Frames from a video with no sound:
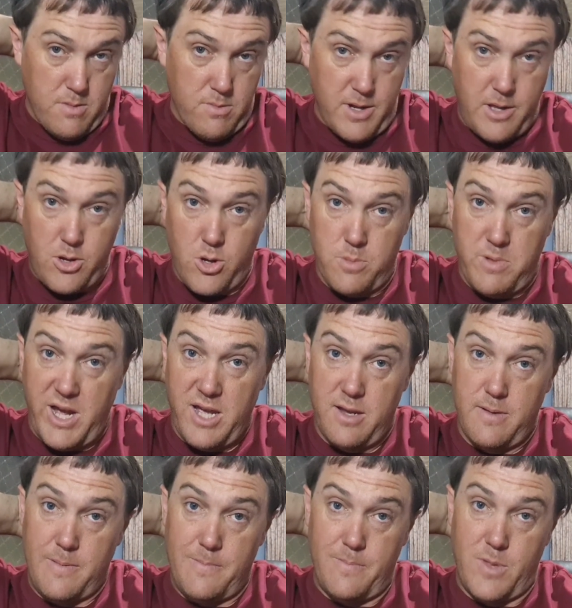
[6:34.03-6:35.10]
a really good
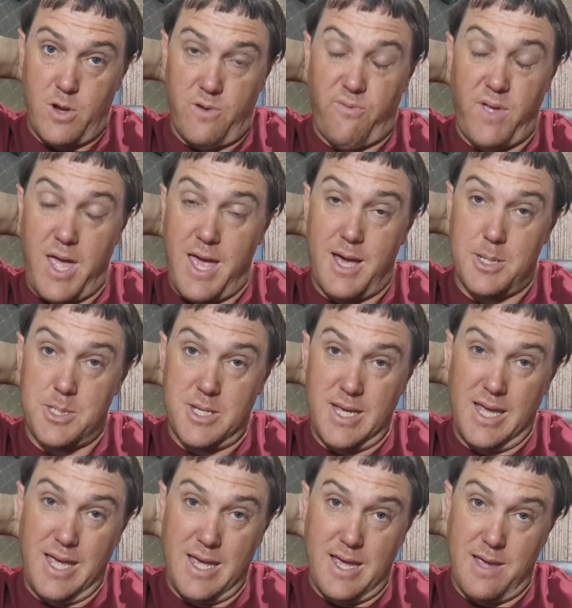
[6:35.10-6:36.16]
mate of ours
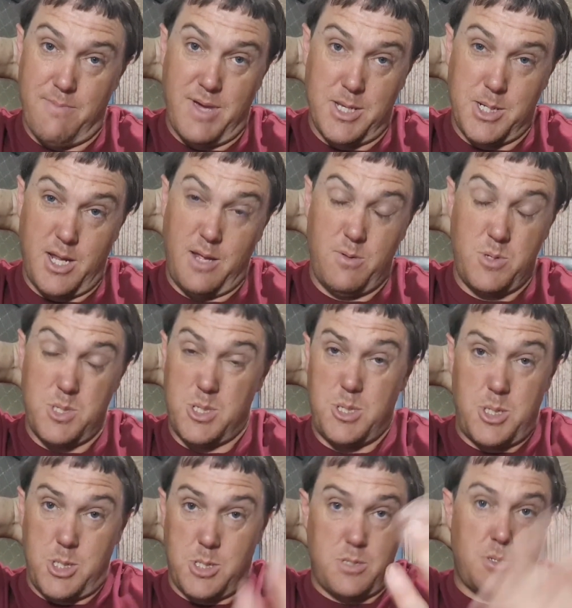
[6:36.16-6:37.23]
here at Max
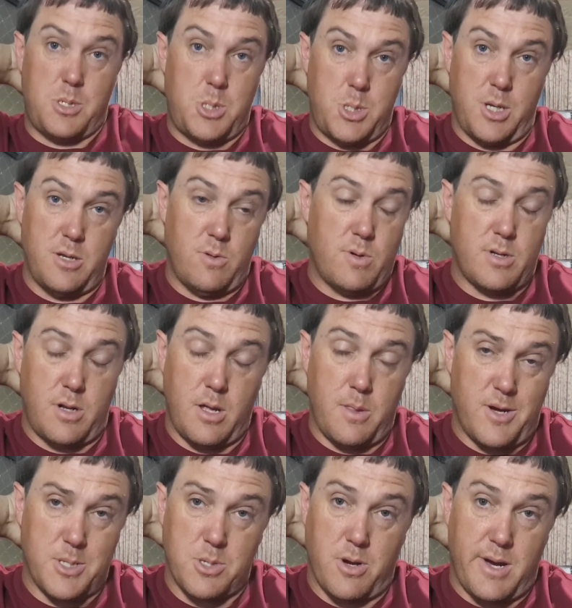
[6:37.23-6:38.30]
Cleveson, just genuinely
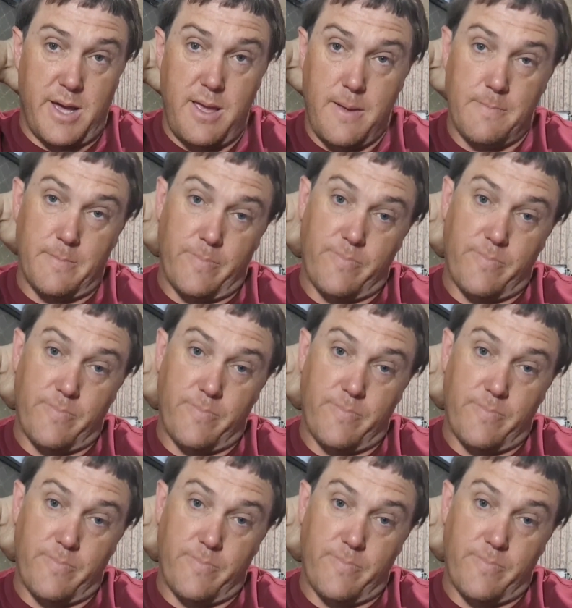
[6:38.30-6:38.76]
nice guy.